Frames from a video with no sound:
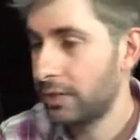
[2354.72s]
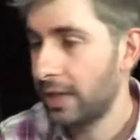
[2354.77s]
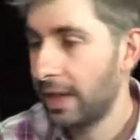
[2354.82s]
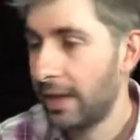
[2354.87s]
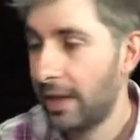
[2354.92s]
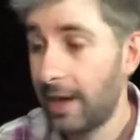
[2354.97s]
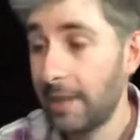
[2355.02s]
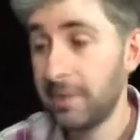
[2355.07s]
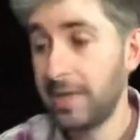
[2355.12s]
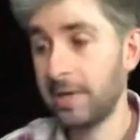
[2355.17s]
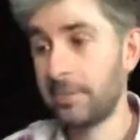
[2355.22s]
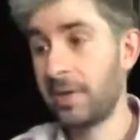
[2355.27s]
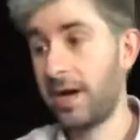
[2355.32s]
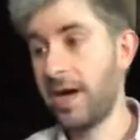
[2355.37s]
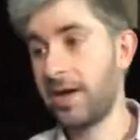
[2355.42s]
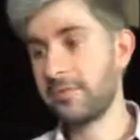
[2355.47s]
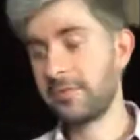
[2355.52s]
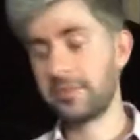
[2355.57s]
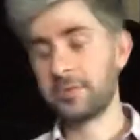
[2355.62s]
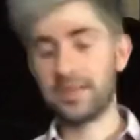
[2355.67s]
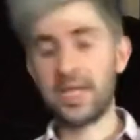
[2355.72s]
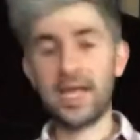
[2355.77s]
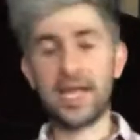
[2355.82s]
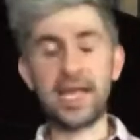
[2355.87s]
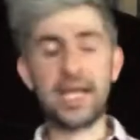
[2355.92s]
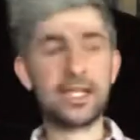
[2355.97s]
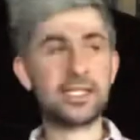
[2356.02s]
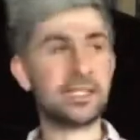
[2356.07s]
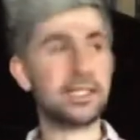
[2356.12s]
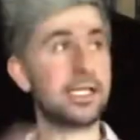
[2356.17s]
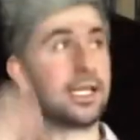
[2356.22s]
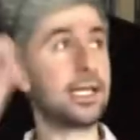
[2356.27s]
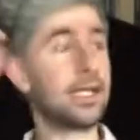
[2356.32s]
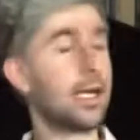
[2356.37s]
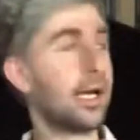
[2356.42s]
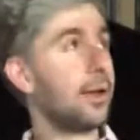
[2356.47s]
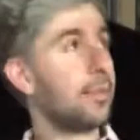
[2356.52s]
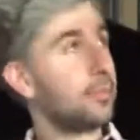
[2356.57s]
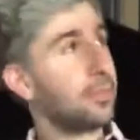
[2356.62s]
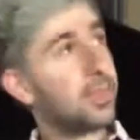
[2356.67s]
I mean, apart from that, actually,
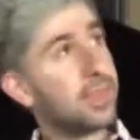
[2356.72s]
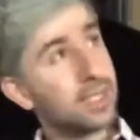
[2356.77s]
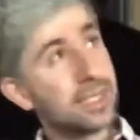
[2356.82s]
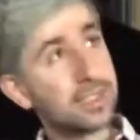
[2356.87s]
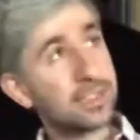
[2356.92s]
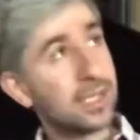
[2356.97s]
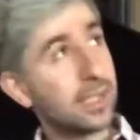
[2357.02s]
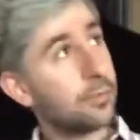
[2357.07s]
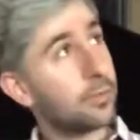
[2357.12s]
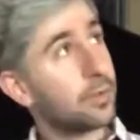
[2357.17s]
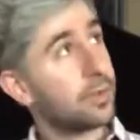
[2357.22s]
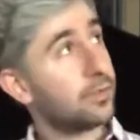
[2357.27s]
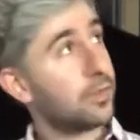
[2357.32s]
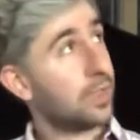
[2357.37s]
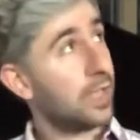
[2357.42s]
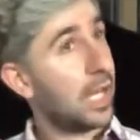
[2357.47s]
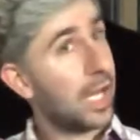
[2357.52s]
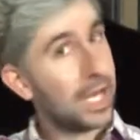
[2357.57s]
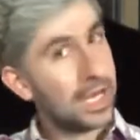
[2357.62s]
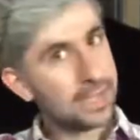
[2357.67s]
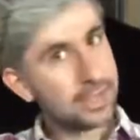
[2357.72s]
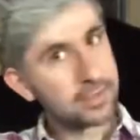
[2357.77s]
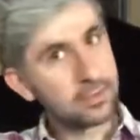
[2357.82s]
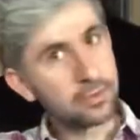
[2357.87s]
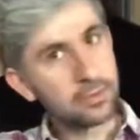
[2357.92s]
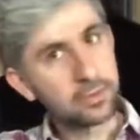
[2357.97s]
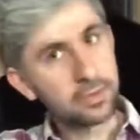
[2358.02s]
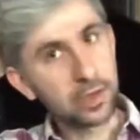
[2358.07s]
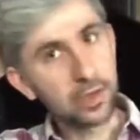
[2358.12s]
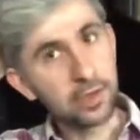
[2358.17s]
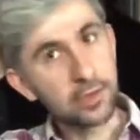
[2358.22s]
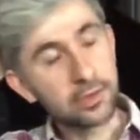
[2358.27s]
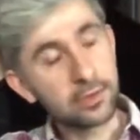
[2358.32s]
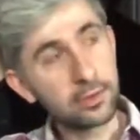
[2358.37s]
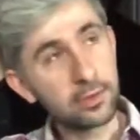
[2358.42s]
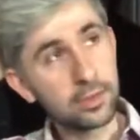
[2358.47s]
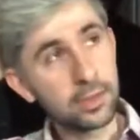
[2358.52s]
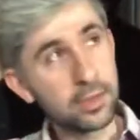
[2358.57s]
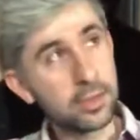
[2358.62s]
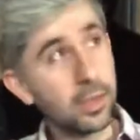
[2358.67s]
things I would have liked to have
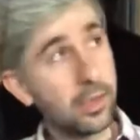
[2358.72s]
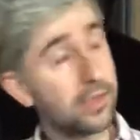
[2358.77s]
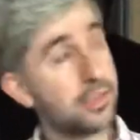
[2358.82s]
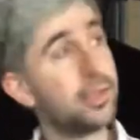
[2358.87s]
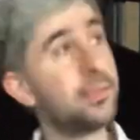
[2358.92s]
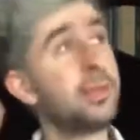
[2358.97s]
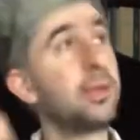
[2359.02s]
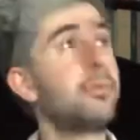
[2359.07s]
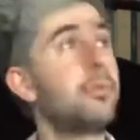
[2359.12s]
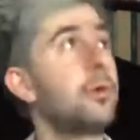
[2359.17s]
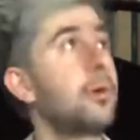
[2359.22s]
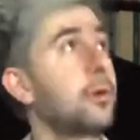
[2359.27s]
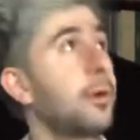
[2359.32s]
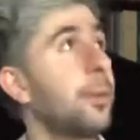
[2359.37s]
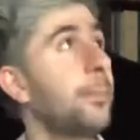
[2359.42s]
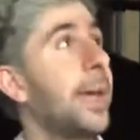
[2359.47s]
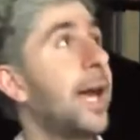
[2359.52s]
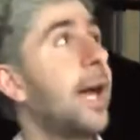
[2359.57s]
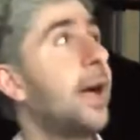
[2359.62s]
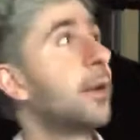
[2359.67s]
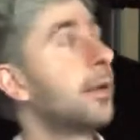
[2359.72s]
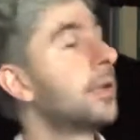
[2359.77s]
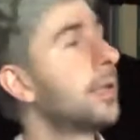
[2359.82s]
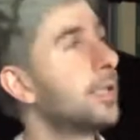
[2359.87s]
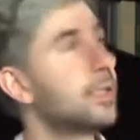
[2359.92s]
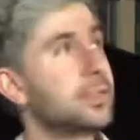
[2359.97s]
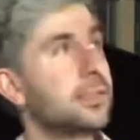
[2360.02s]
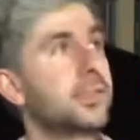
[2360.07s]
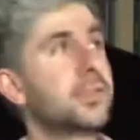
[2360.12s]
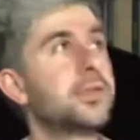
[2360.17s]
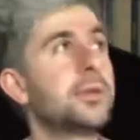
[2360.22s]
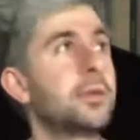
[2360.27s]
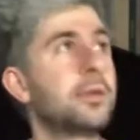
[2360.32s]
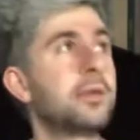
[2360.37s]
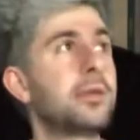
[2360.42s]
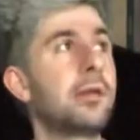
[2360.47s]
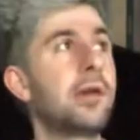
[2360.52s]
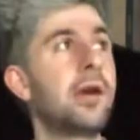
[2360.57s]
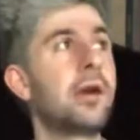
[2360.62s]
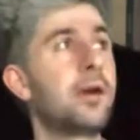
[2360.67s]
learned a bit more about as a
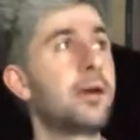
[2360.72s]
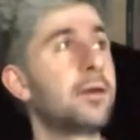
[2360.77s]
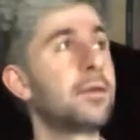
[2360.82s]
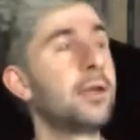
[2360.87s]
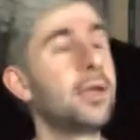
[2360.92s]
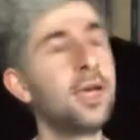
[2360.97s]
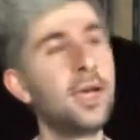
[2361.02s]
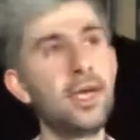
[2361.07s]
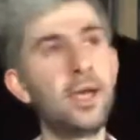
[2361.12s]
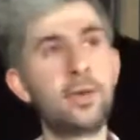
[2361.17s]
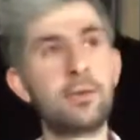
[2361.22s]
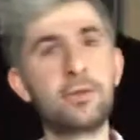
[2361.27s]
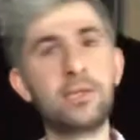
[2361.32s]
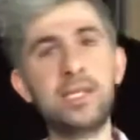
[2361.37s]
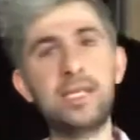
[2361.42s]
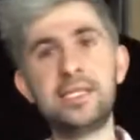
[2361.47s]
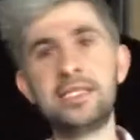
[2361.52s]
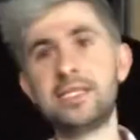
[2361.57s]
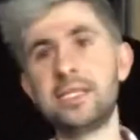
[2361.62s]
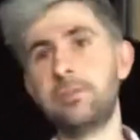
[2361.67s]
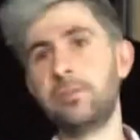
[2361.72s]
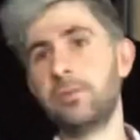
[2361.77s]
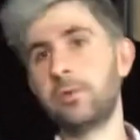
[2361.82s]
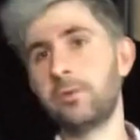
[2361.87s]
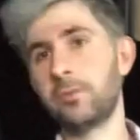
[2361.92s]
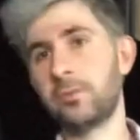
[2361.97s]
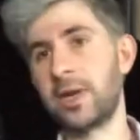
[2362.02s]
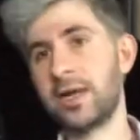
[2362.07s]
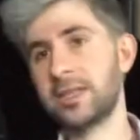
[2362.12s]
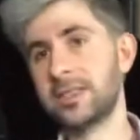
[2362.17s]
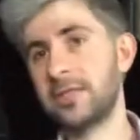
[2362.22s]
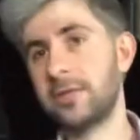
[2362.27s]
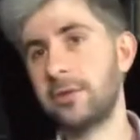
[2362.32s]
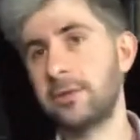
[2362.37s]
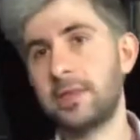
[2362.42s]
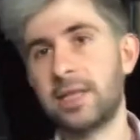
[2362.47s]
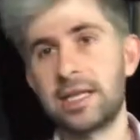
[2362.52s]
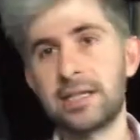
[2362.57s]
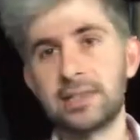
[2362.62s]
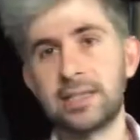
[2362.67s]
student are really simple, practical
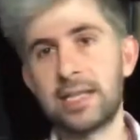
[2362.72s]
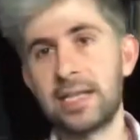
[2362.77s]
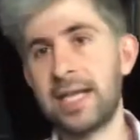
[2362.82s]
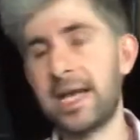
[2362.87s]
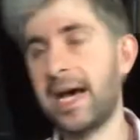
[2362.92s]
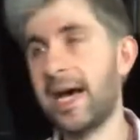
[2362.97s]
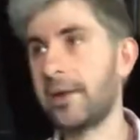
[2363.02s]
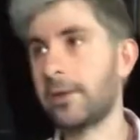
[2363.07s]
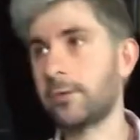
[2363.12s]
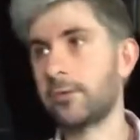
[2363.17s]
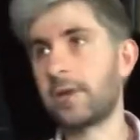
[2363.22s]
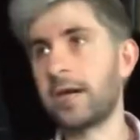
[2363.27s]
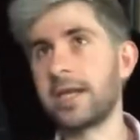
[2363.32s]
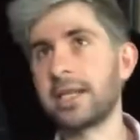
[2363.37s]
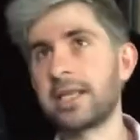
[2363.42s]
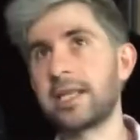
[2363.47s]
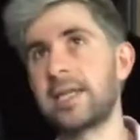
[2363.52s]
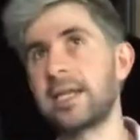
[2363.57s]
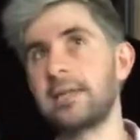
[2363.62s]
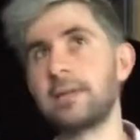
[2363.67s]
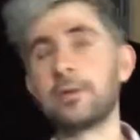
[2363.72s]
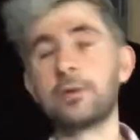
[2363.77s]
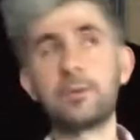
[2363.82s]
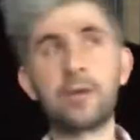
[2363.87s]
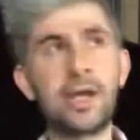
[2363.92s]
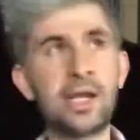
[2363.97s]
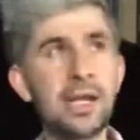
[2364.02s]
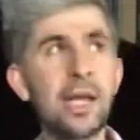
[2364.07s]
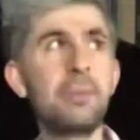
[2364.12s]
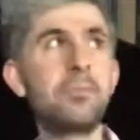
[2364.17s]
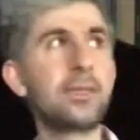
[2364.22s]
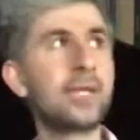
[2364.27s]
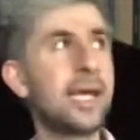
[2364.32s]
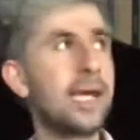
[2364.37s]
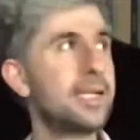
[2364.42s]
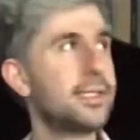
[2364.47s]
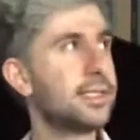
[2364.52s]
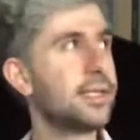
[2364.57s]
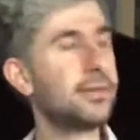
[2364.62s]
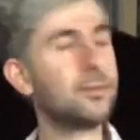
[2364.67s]
things like how to write a killer grant
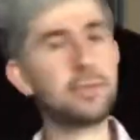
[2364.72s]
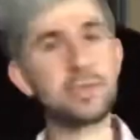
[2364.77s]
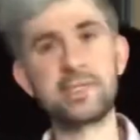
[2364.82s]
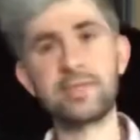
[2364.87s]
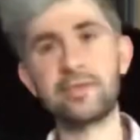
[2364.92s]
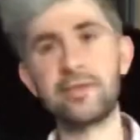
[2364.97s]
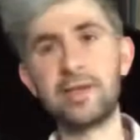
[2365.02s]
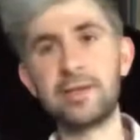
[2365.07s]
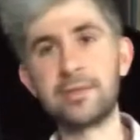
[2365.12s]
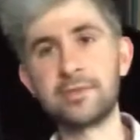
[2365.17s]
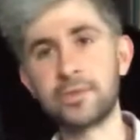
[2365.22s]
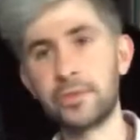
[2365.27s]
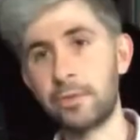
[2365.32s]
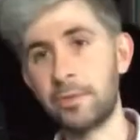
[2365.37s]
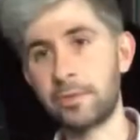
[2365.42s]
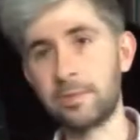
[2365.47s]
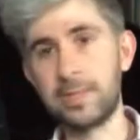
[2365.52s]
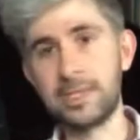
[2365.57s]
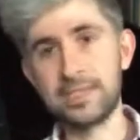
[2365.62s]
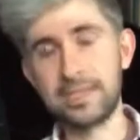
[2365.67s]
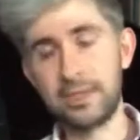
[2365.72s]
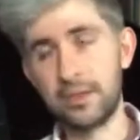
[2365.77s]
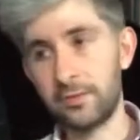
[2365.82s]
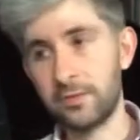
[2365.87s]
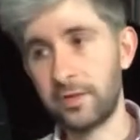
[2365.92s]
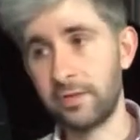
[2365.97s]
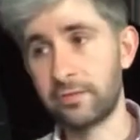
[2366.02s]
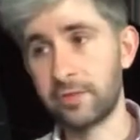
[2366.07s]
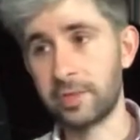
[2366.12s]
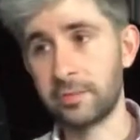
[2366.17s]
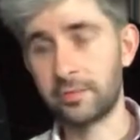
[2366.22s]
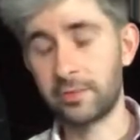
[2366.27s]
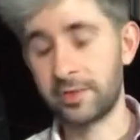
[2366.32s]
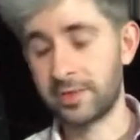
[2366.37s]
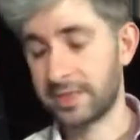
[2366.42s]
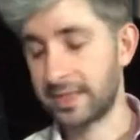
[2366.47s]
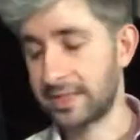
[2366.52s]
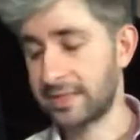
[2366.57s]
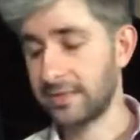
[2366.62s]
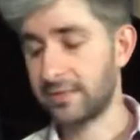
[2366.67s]
application, which I kind of taught myself over the
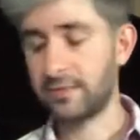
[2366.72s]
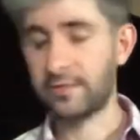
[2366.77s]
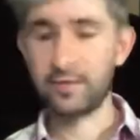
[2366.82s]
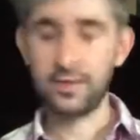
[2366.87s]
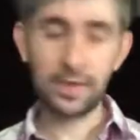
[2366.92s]
process of